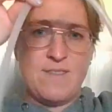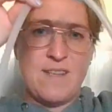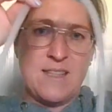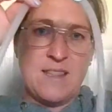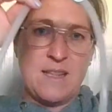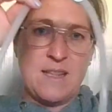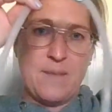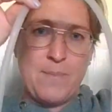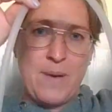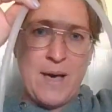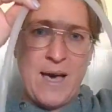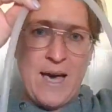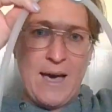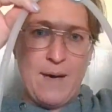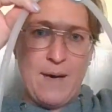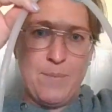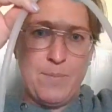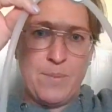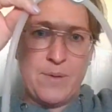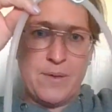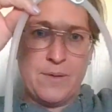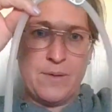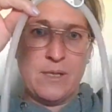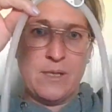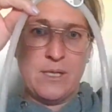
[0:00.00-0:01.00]
in the
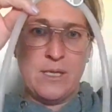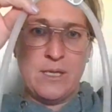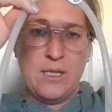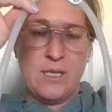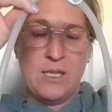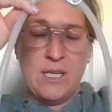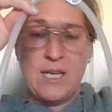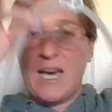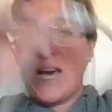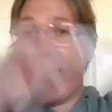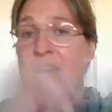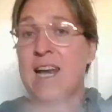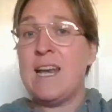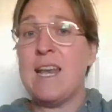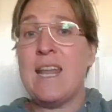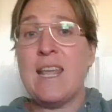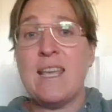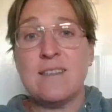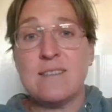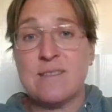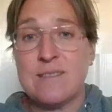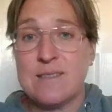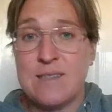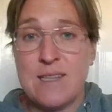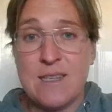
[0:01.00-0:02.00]
pipe,
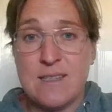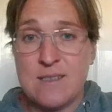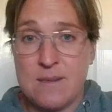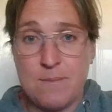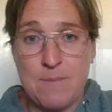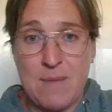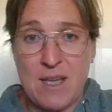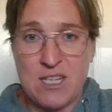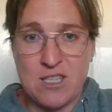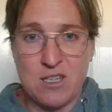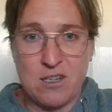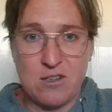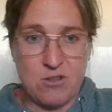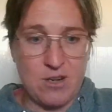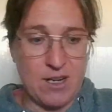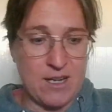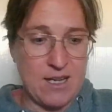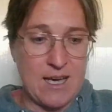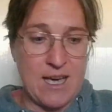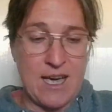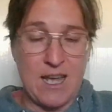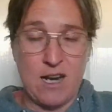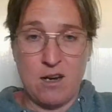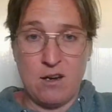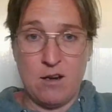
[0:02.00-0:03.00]
unless there's a magic
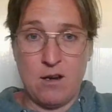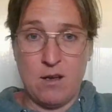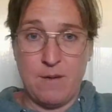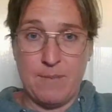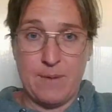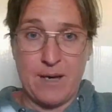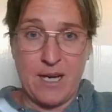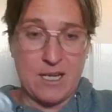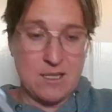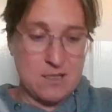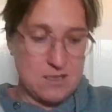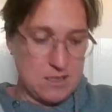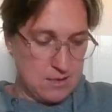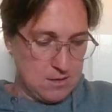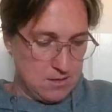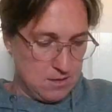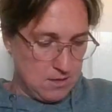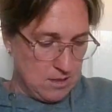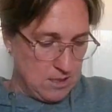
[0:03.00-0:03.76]
trick I don't know about.